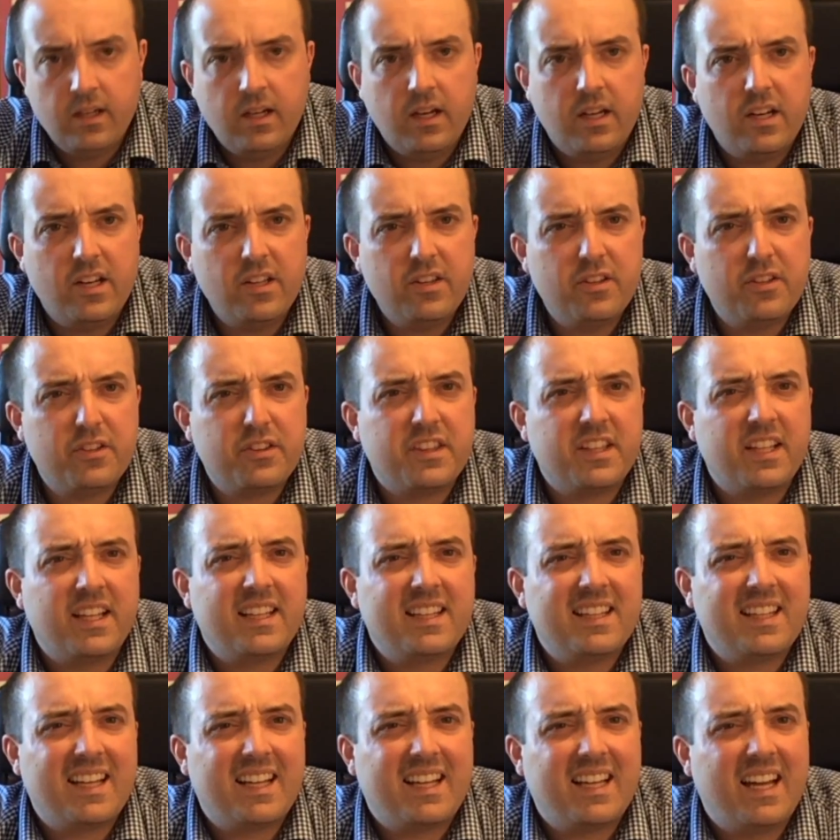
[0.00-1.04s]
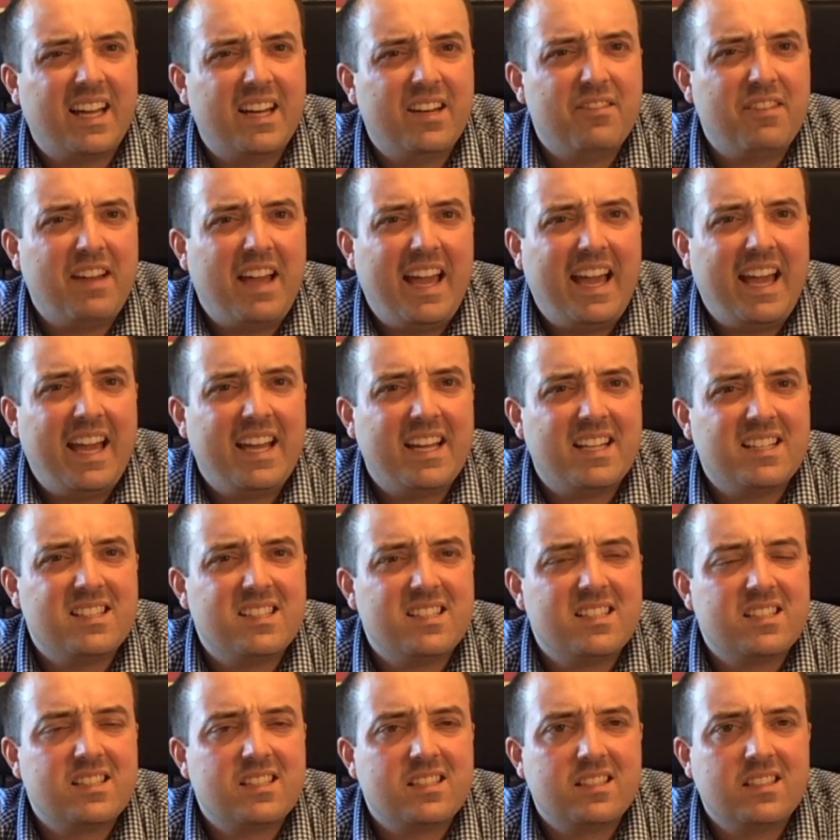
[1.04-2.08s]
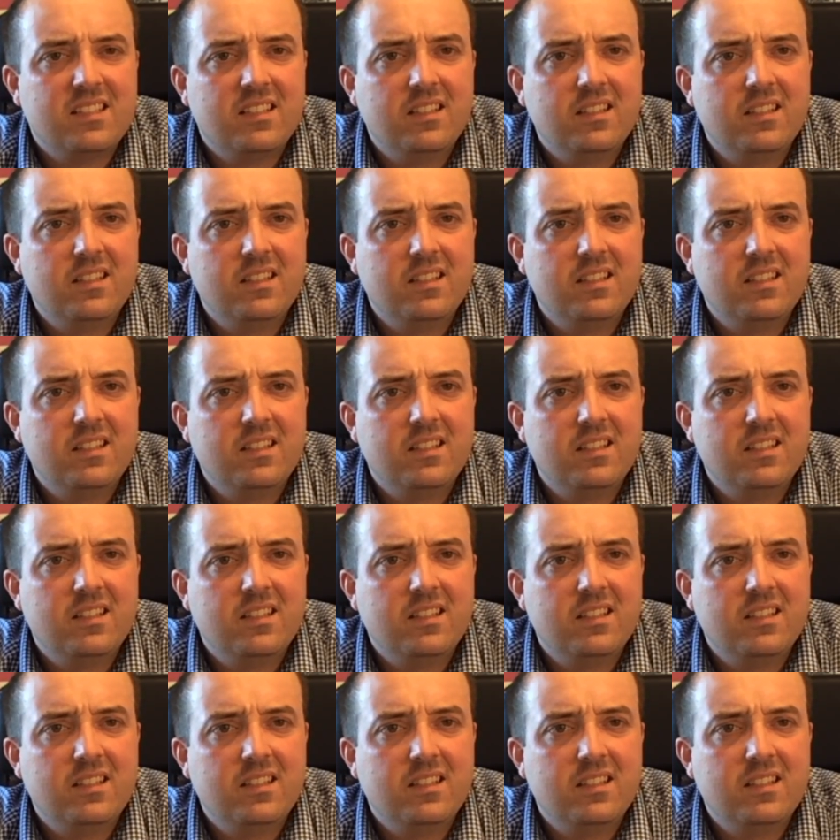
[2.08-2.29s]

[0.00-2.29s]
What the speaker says: Another thing that kind of adds